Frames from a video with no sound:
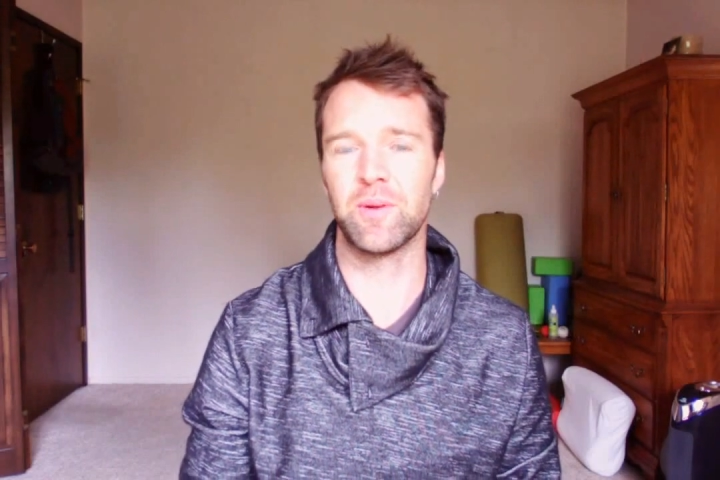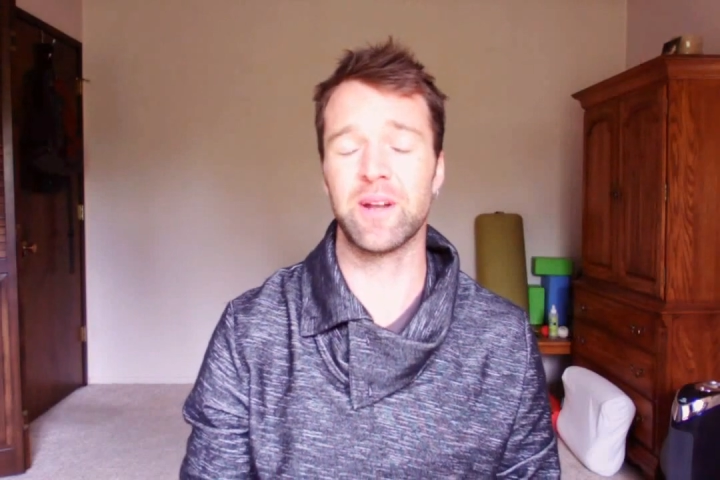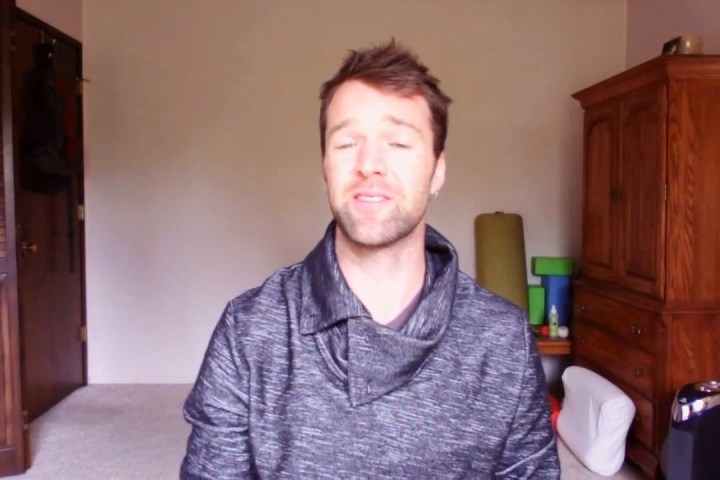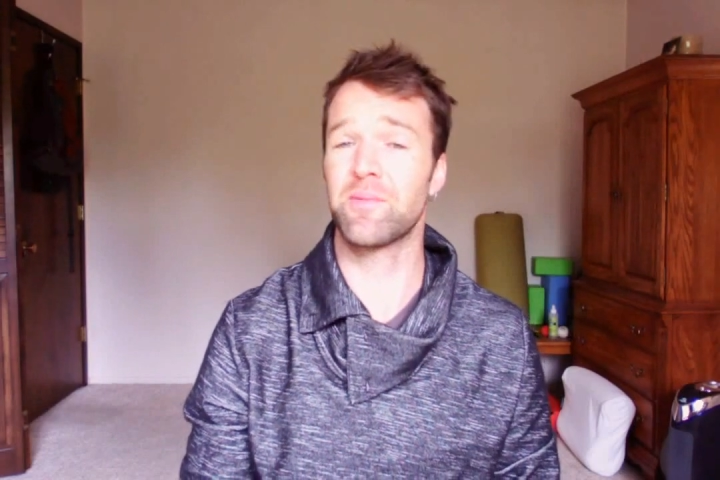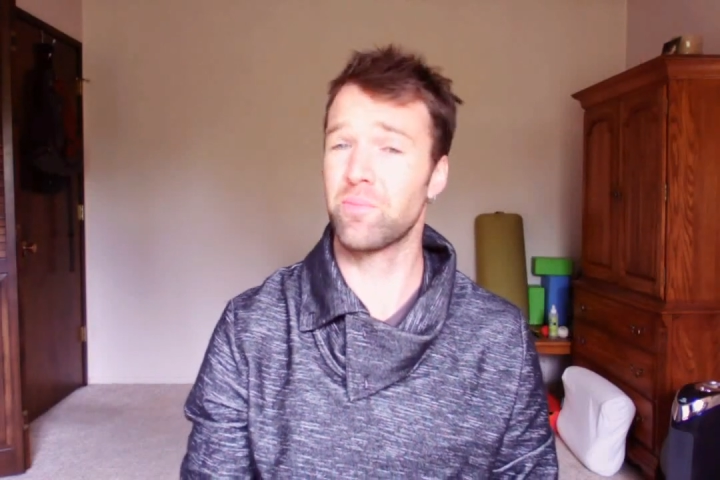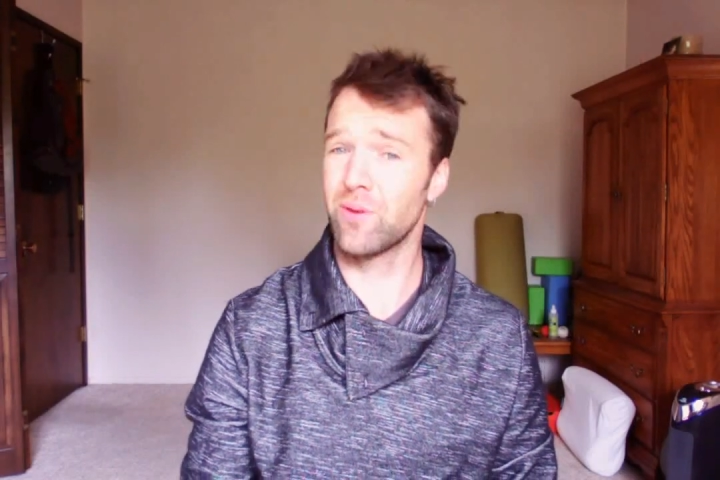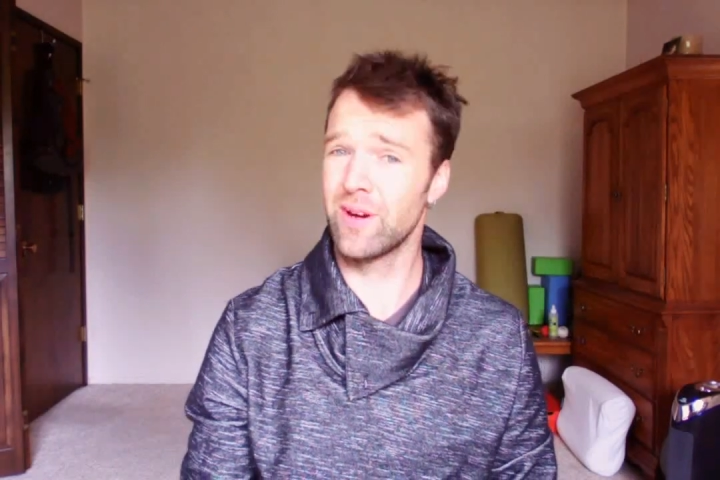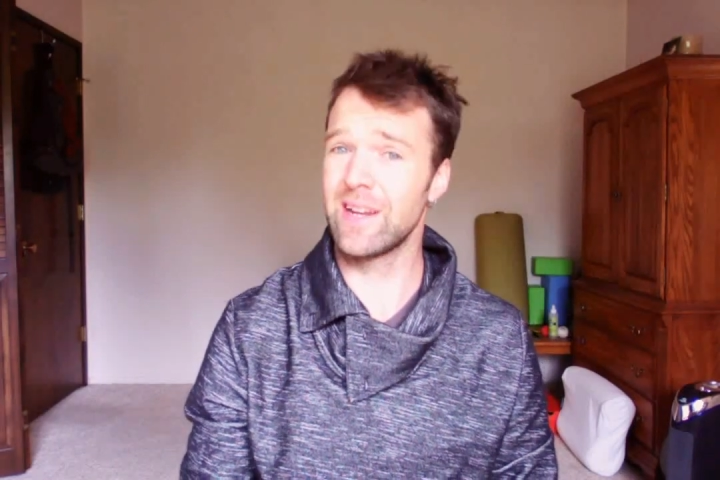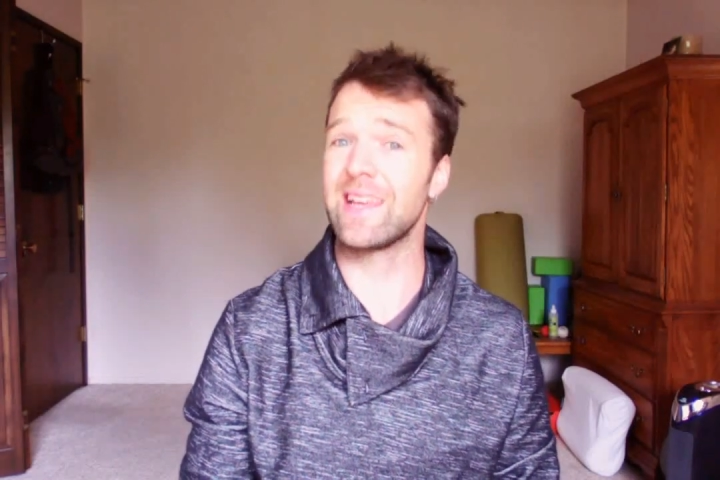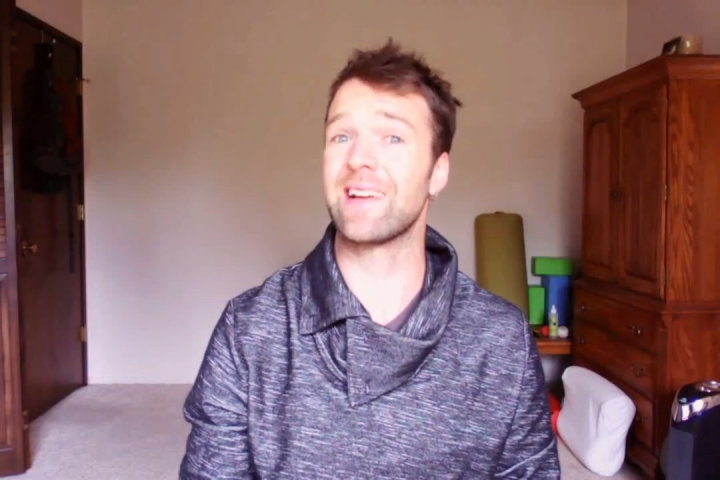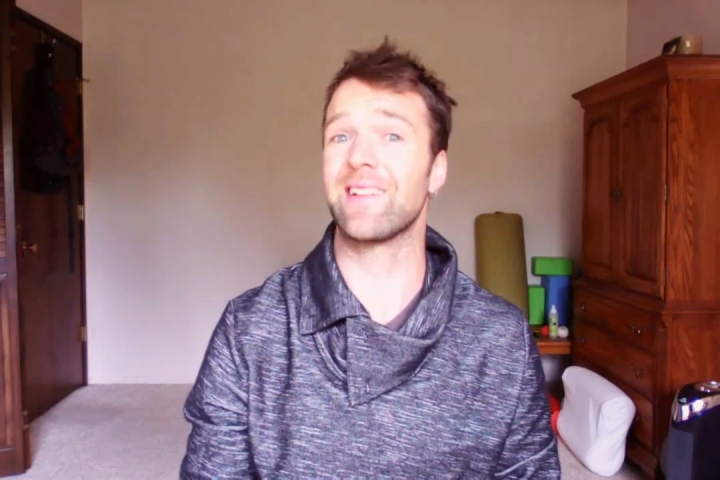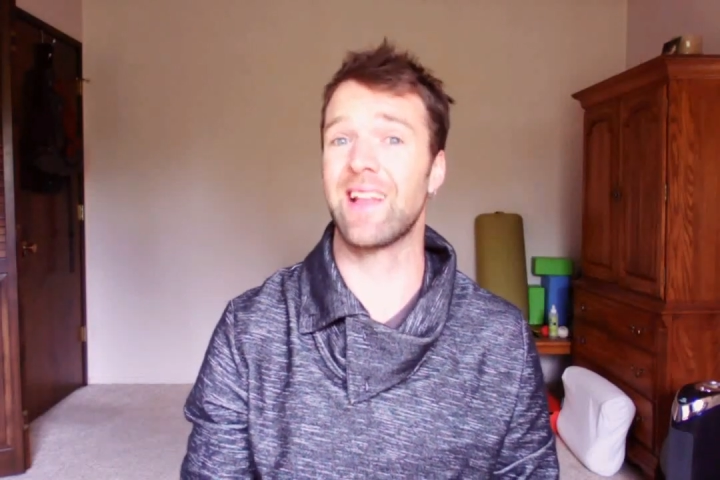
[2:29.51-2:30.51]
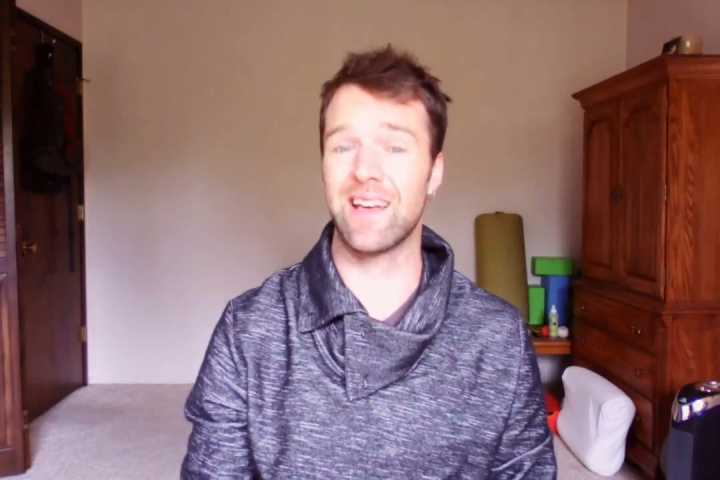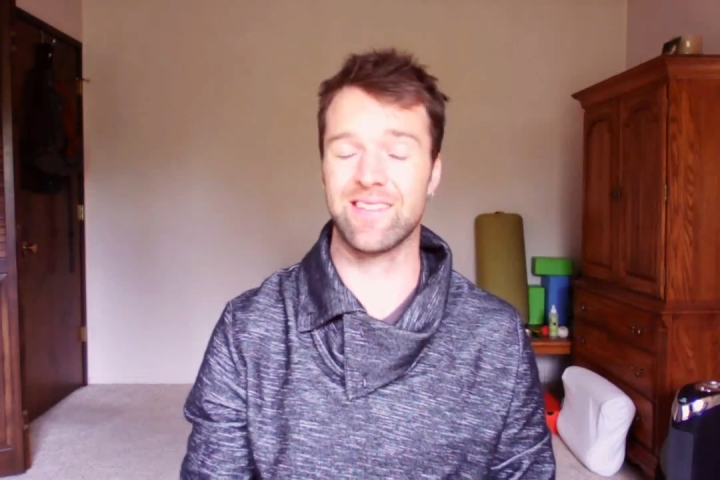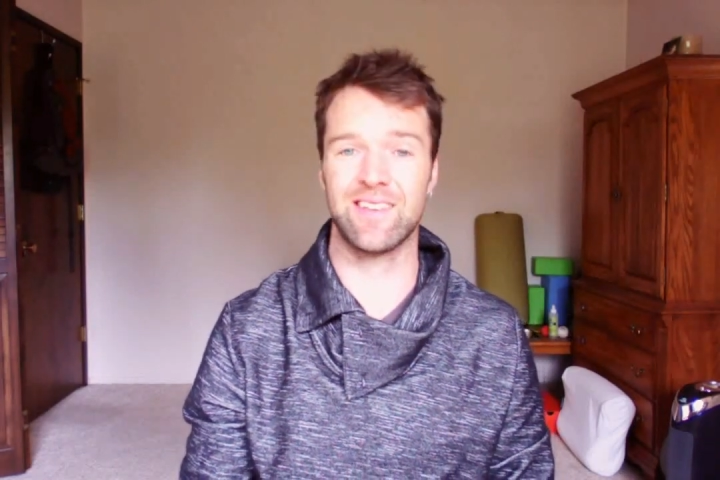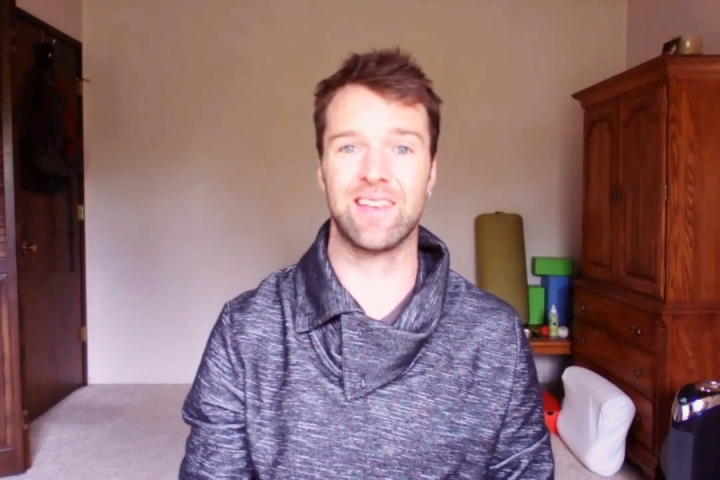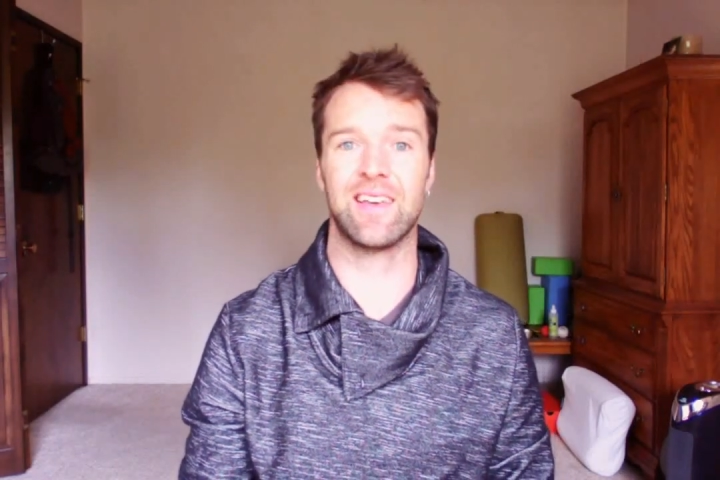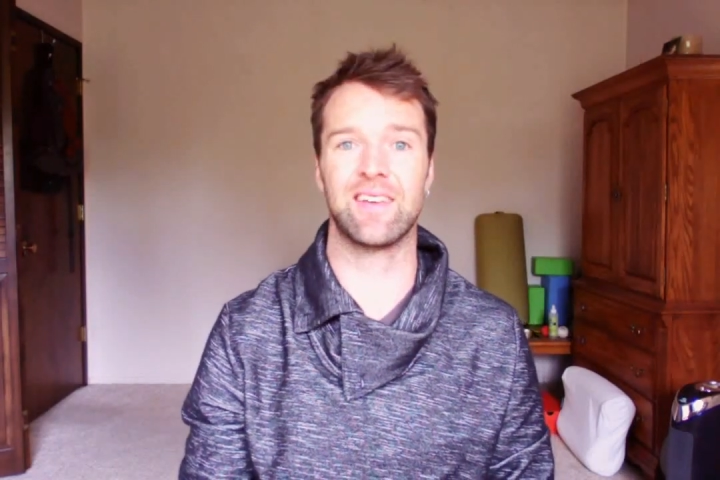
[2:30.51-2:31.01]
but it's a pretty
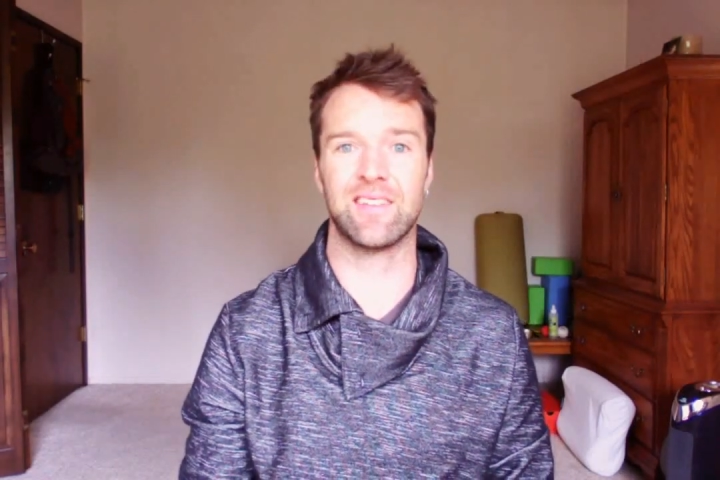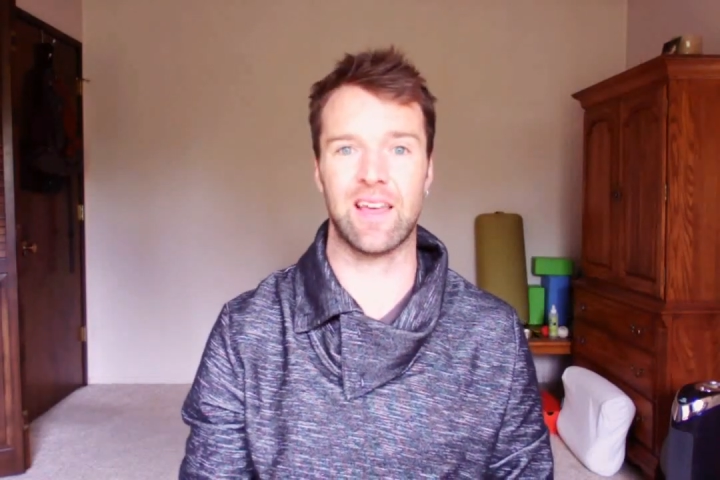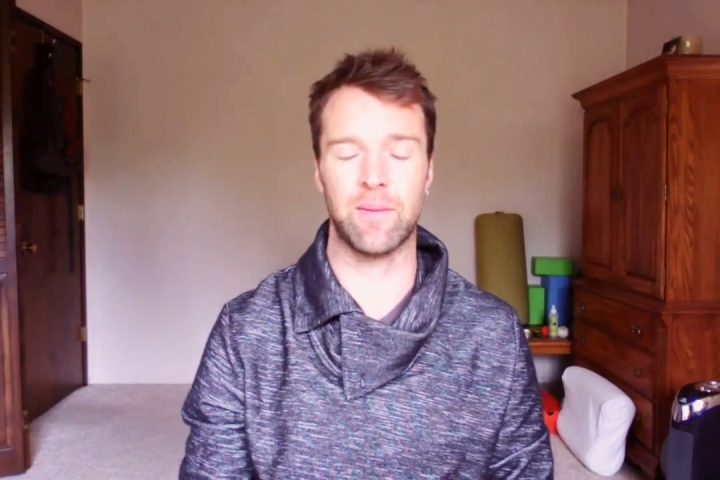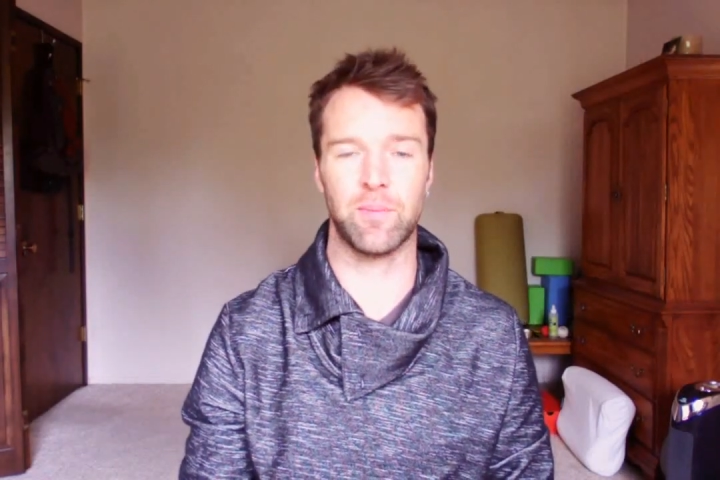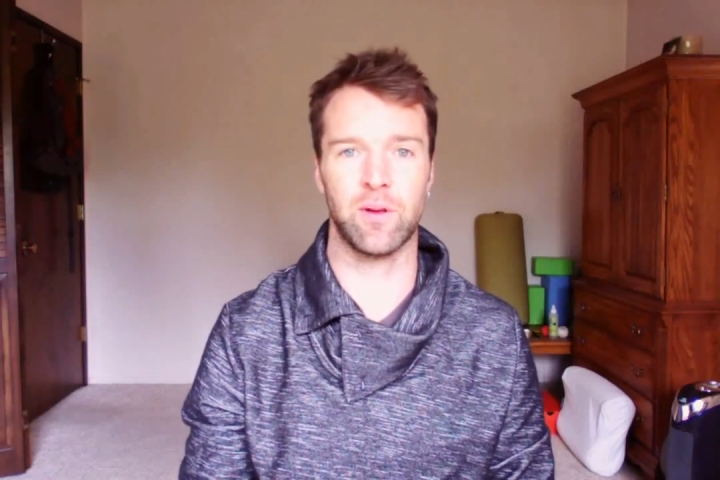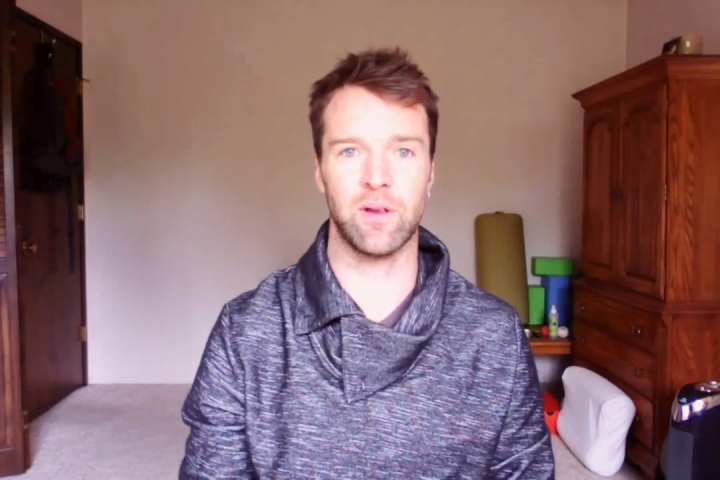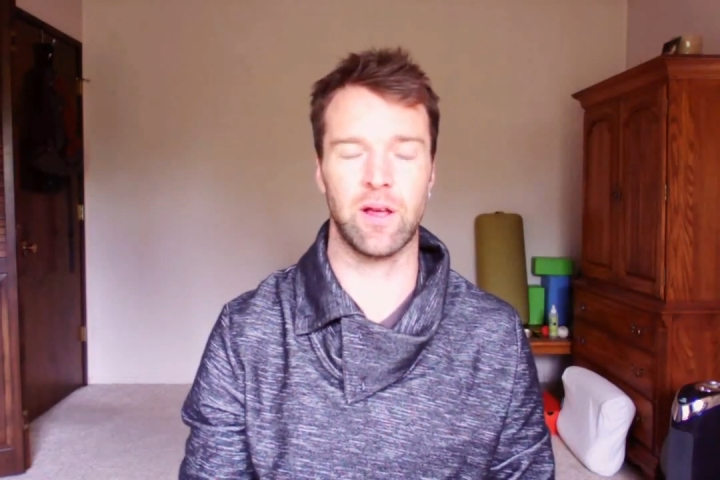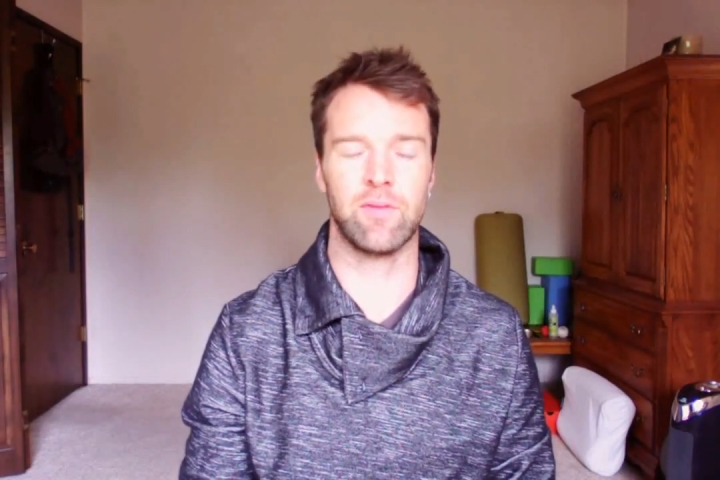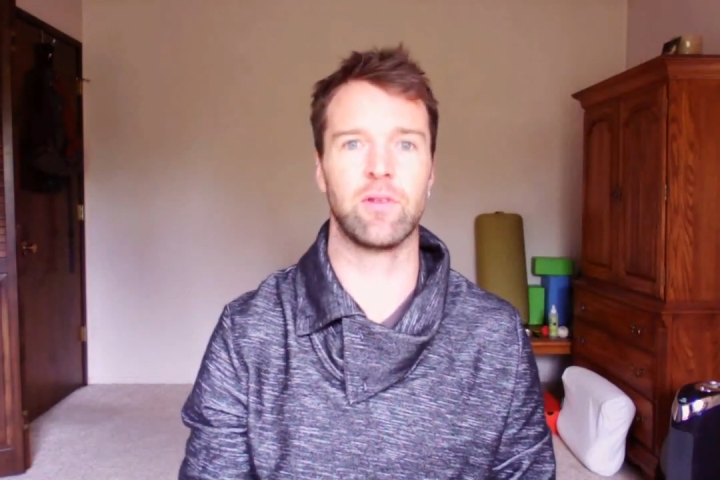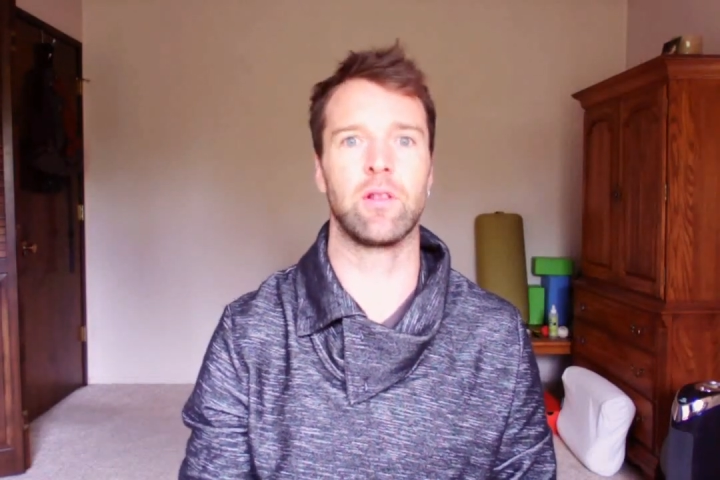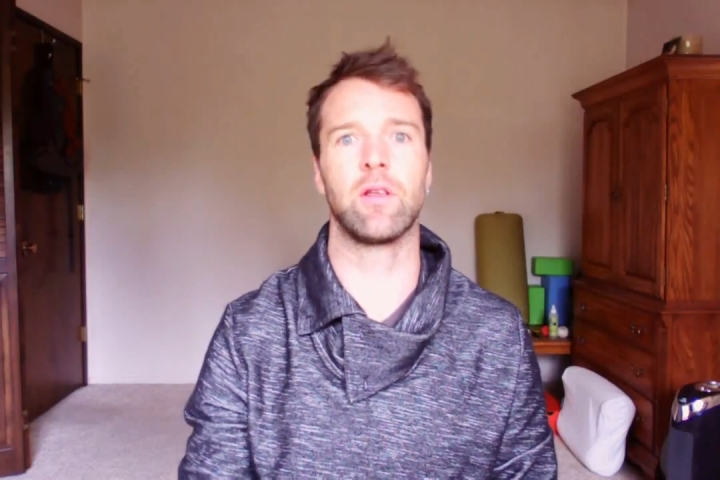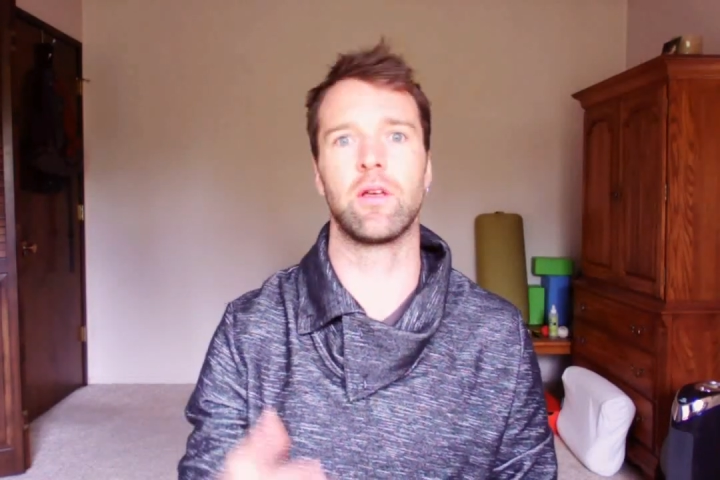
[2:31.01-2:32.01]
classic example of